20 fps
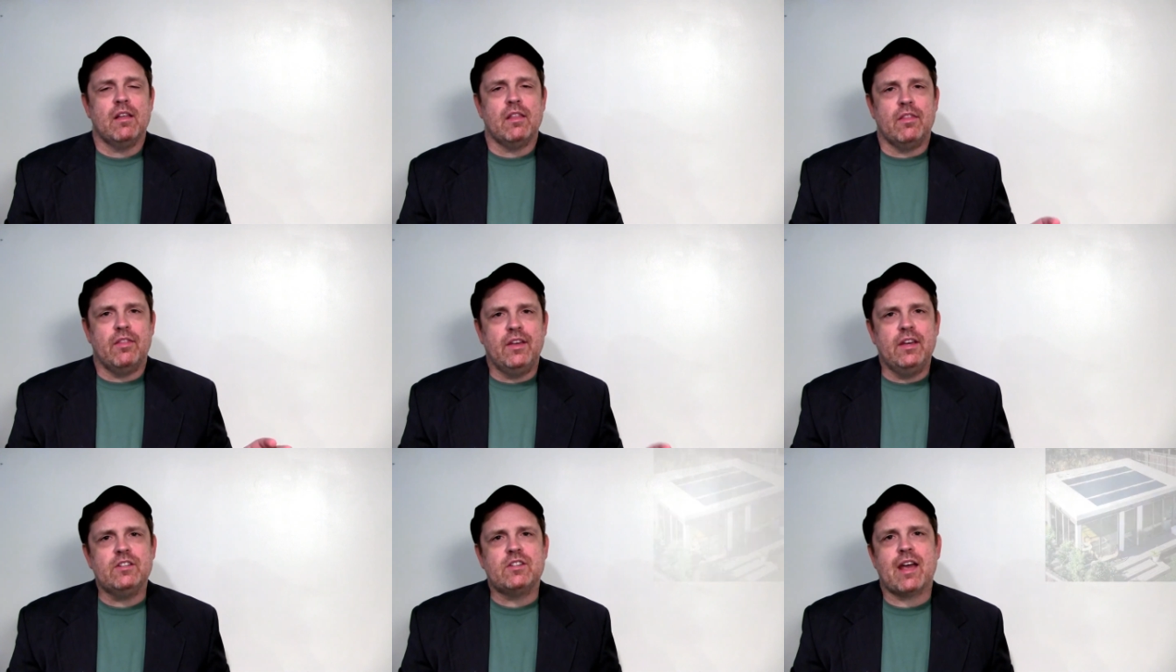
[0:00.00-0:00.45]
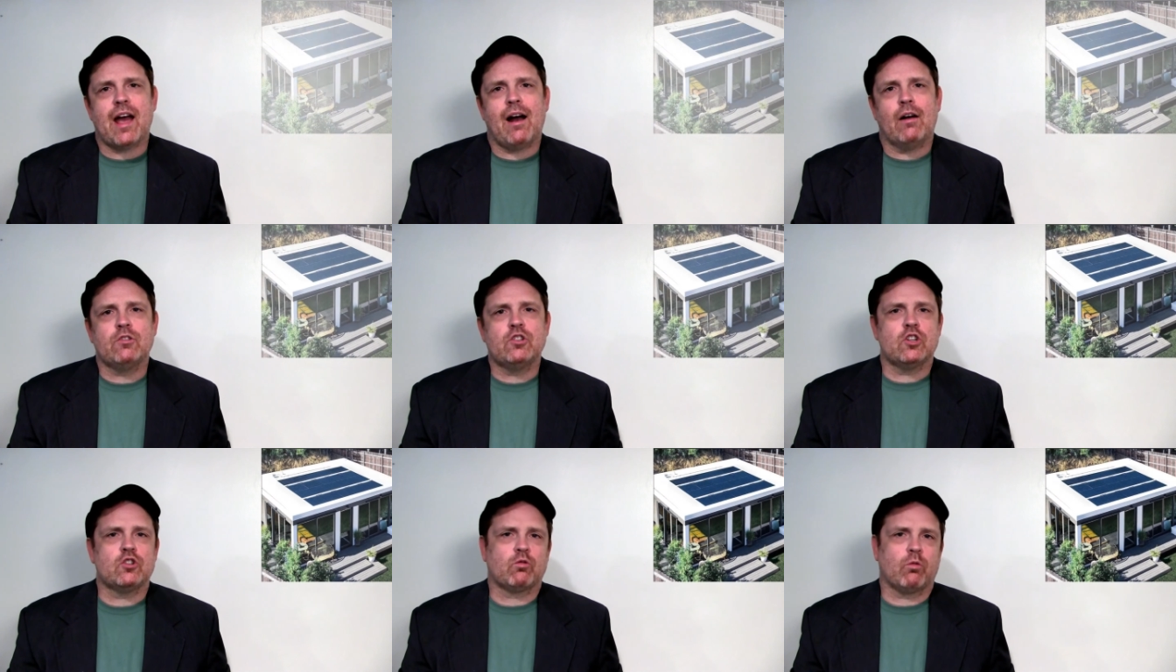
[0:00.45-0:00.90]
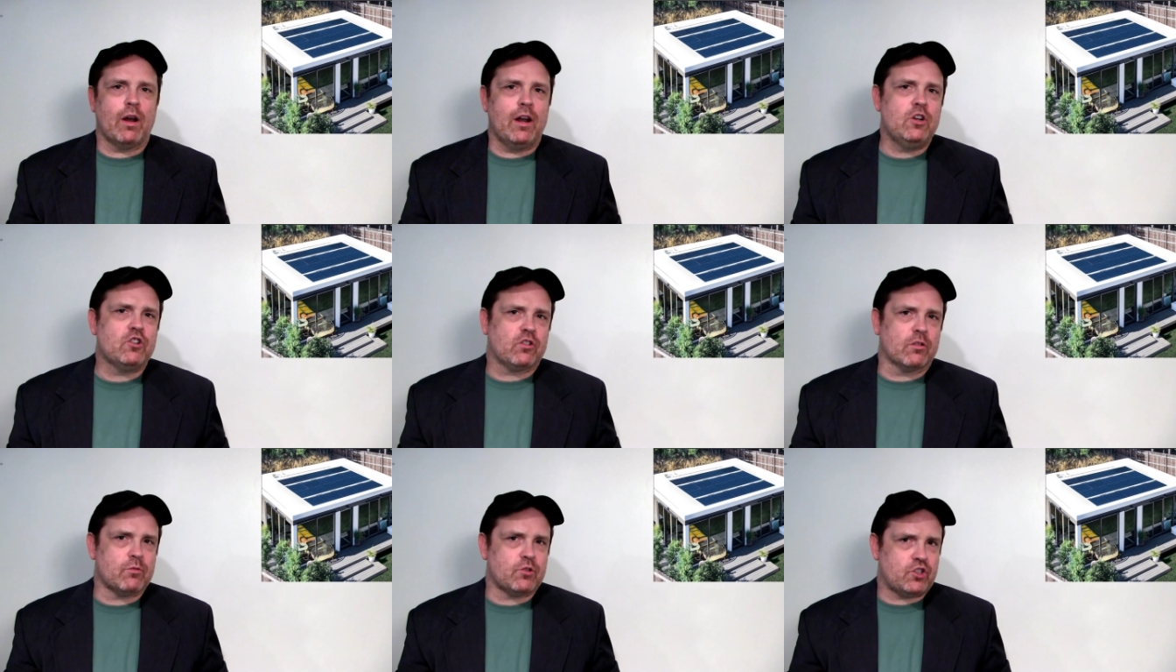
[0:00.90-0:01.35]
These houses
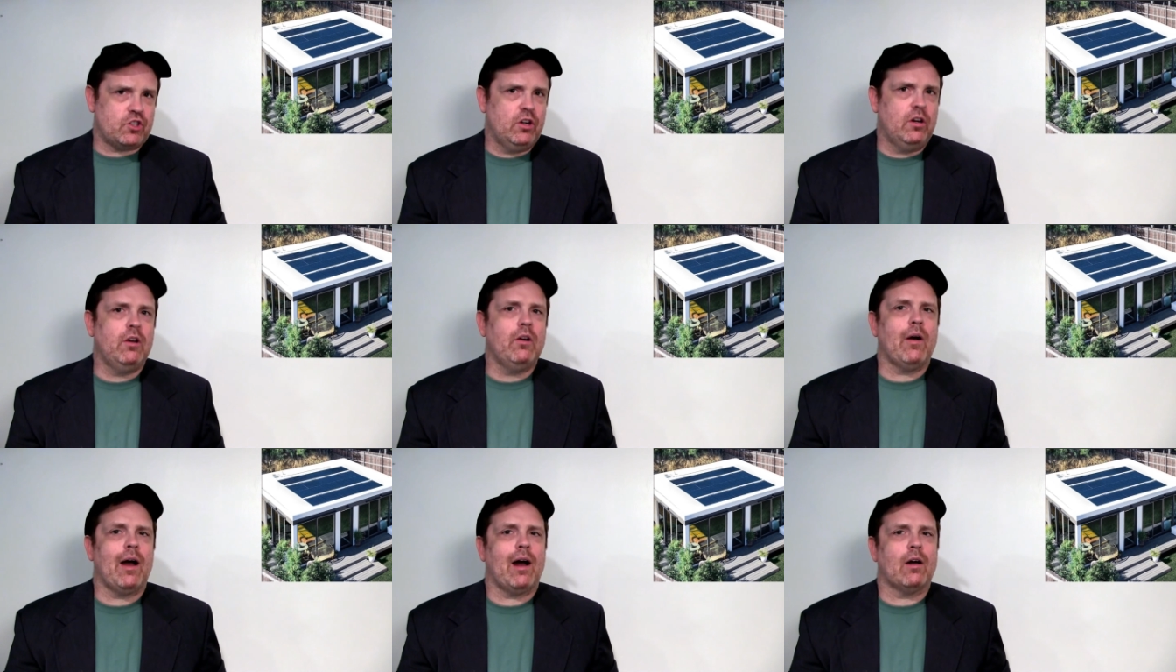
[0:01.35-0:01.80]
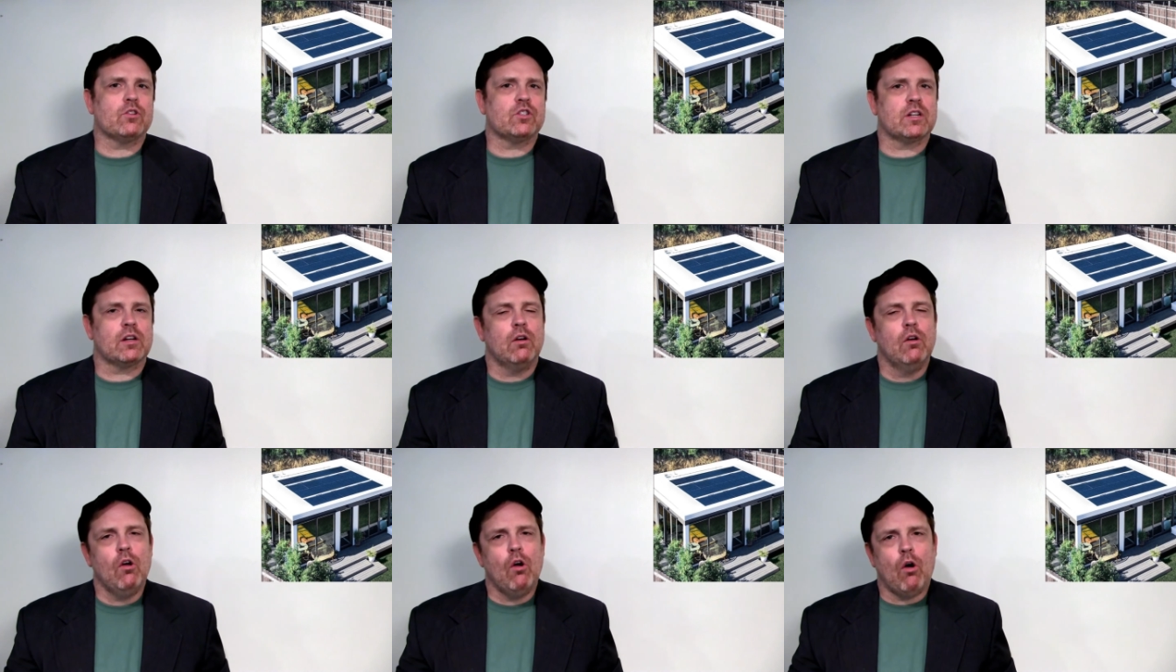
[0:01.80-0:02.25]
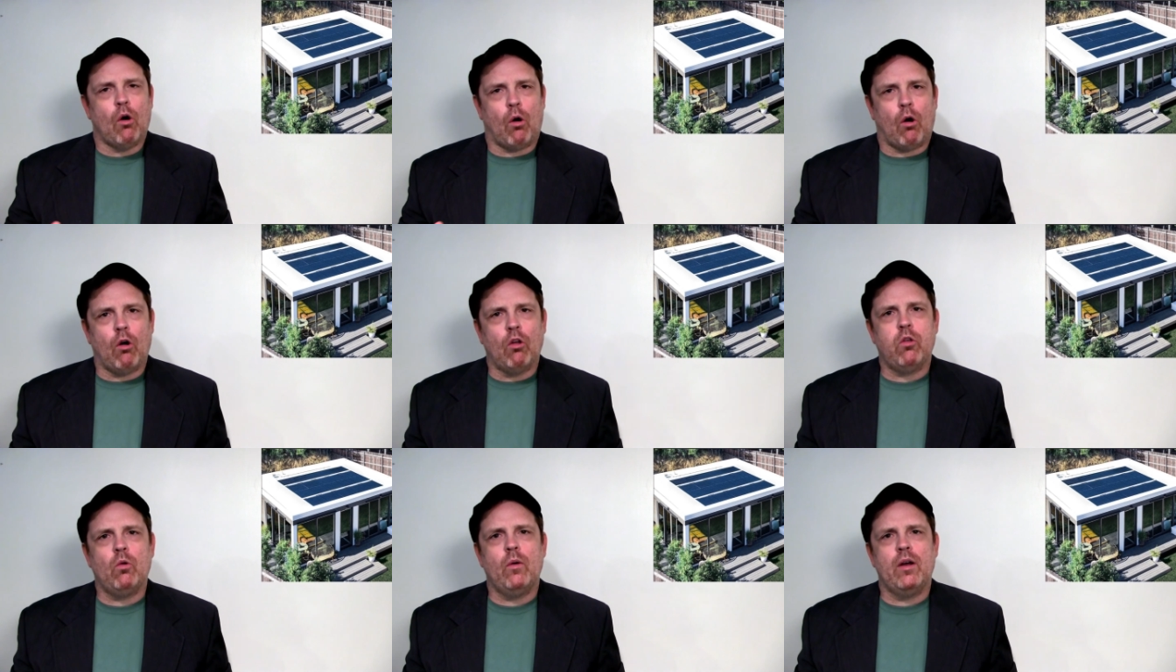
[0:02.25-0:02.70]
range from studio housing
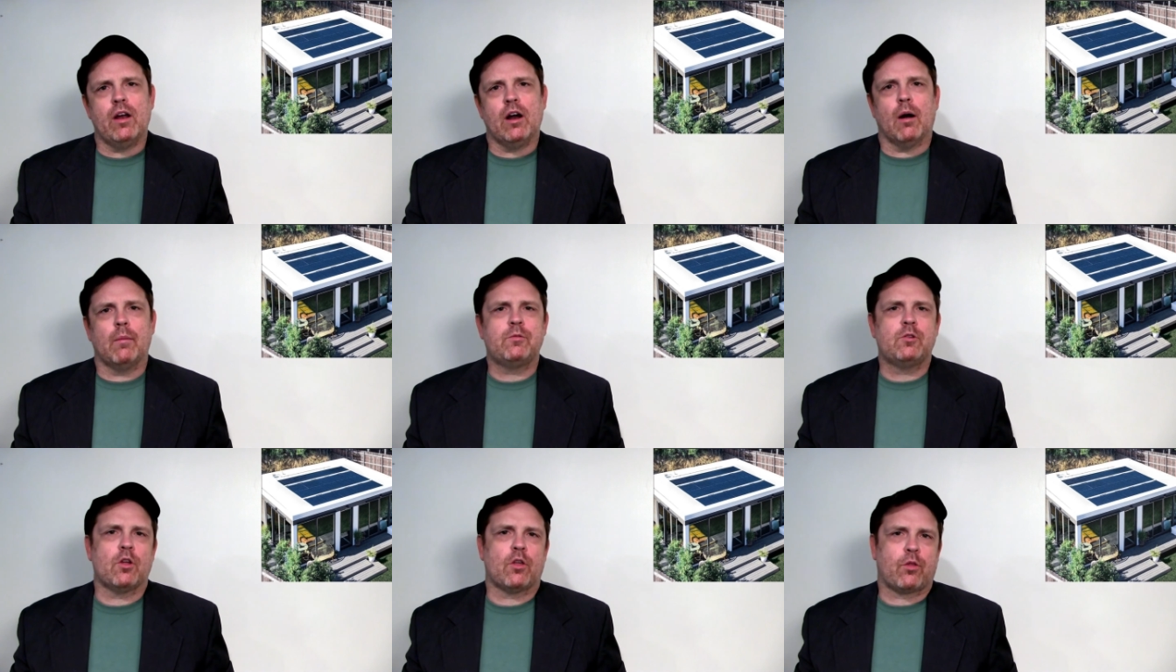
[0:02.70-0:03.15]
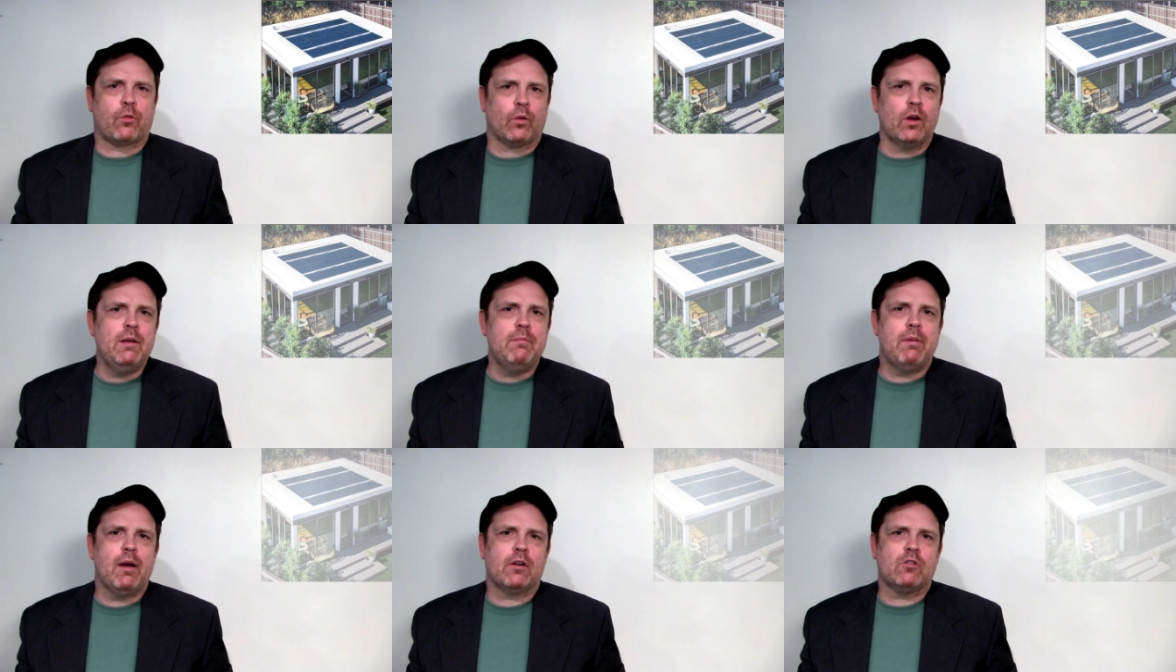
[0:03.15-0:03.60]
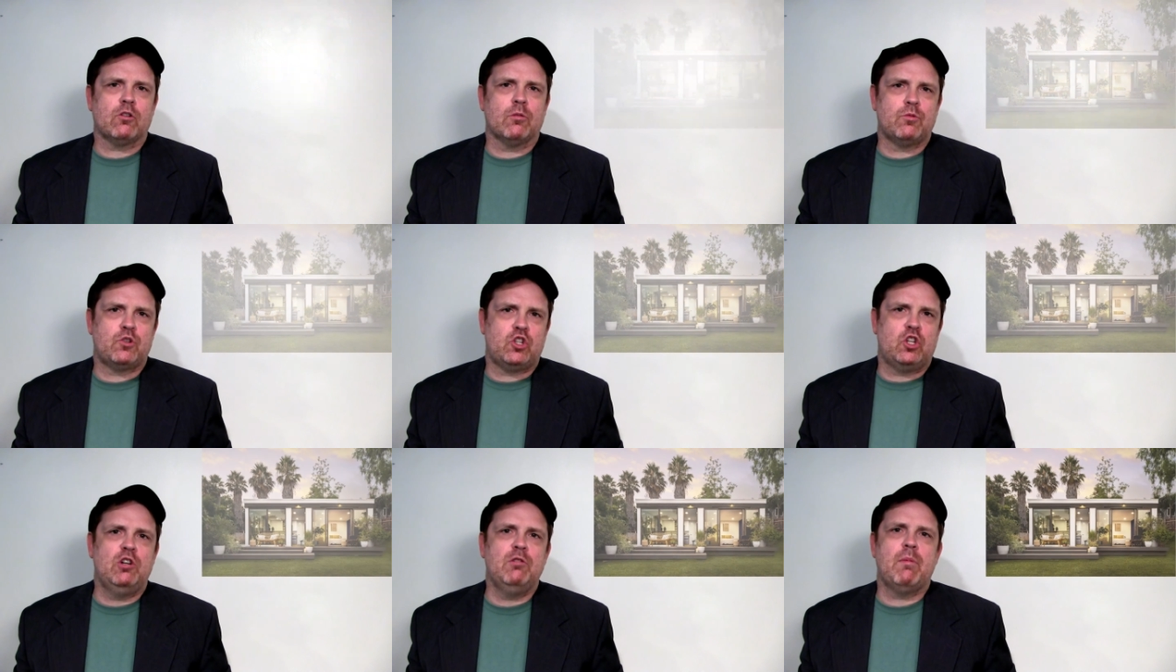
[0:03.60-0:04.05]
all the way up to
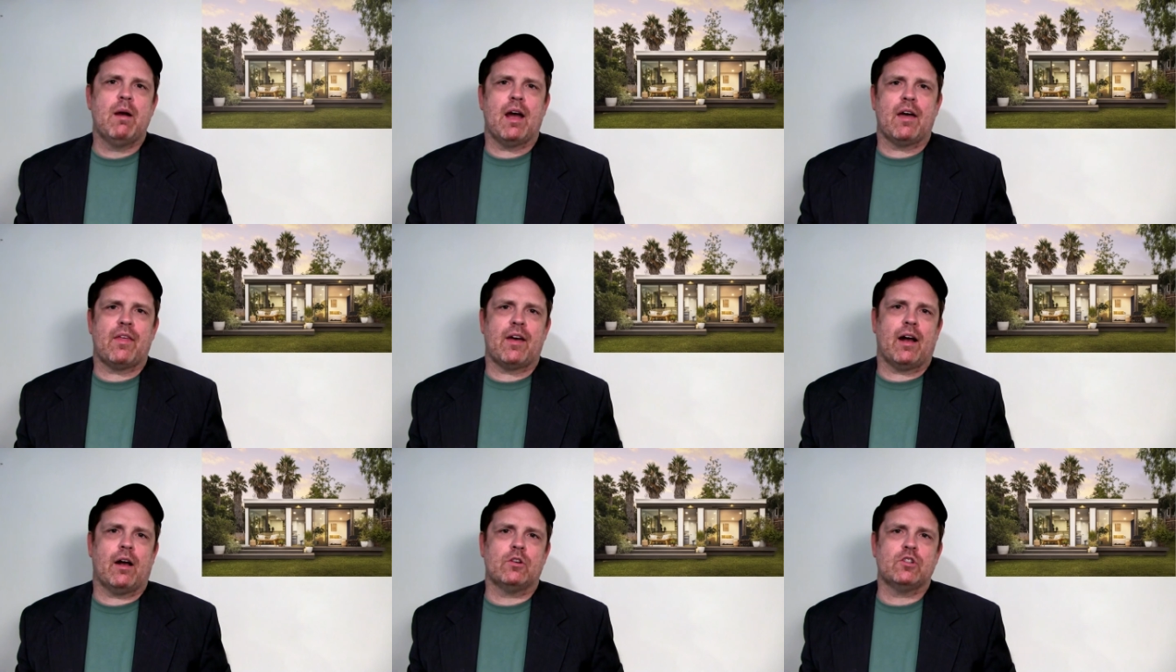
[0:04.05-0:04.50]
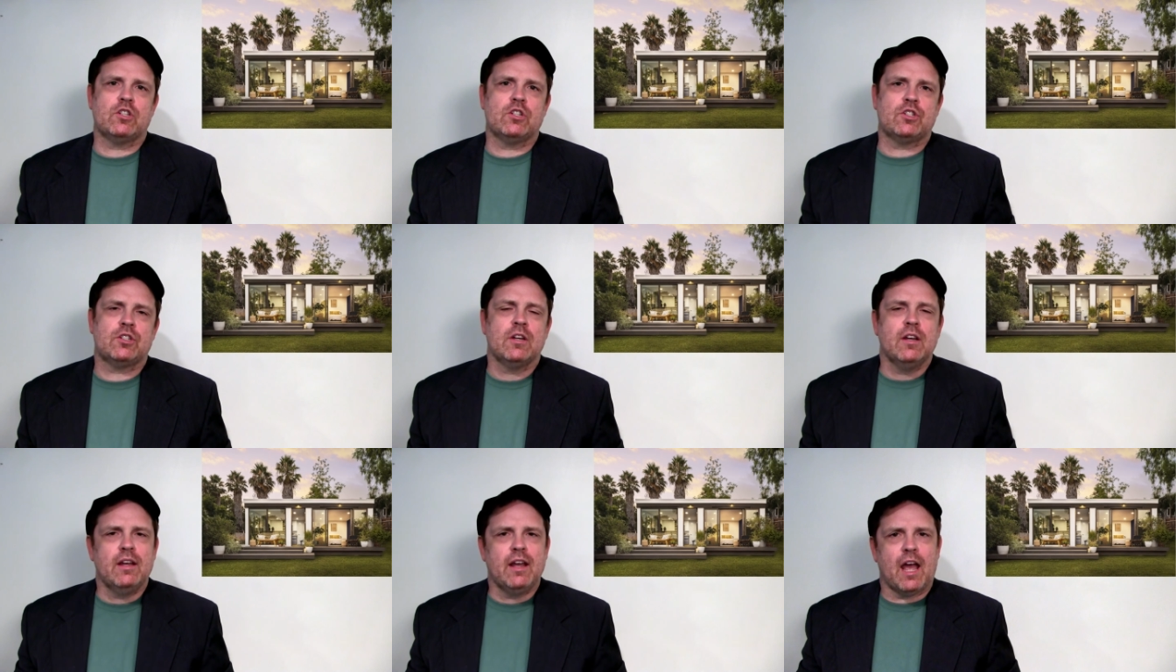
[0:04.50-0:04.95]
3-bedroom, 2-bath houses,